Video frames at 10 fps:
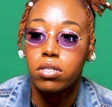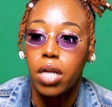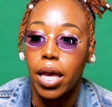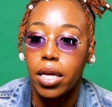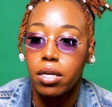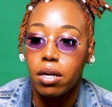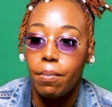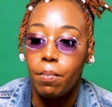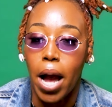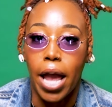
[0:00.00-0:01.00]
like
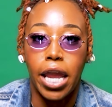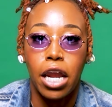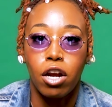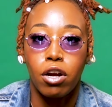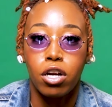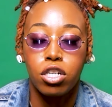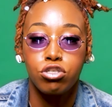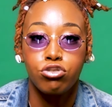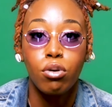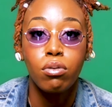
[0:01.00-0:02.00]
my hair
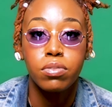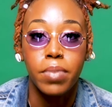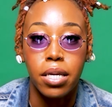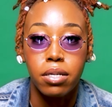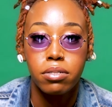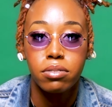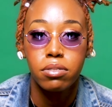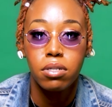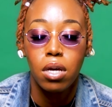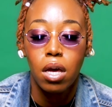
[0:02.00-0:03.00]
controlled me.
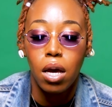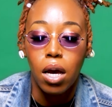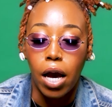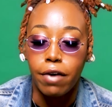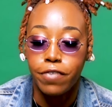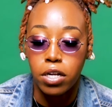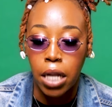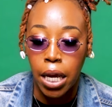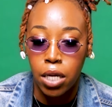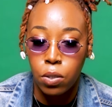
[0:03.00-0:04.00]
I felt
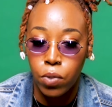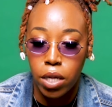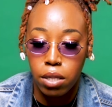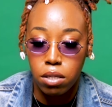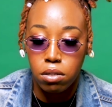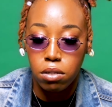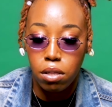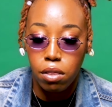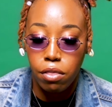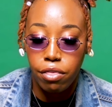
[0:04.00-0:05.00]
like when
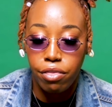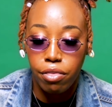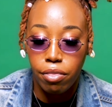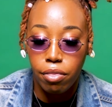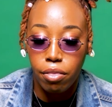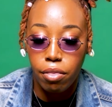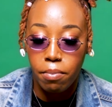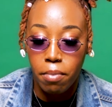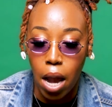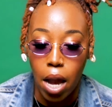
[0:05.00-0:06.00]

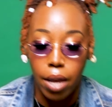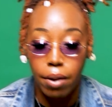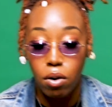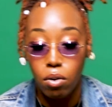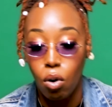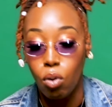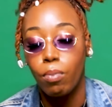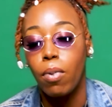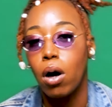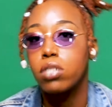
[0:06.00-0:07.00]
my
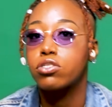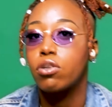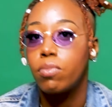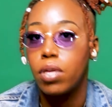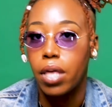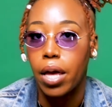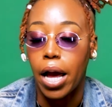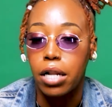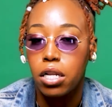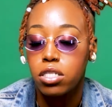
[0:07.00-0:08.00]
old boss told me that
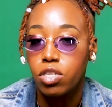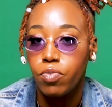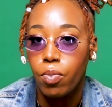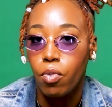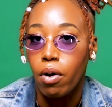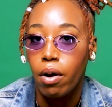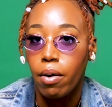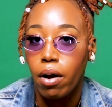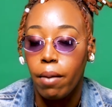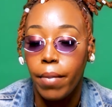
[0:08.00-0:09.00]
I needed to be more
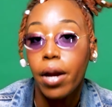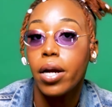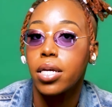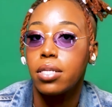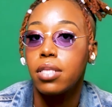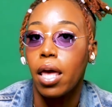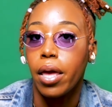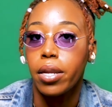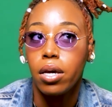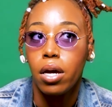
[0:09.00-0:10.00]
American,
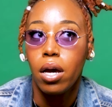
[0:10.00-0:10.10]
that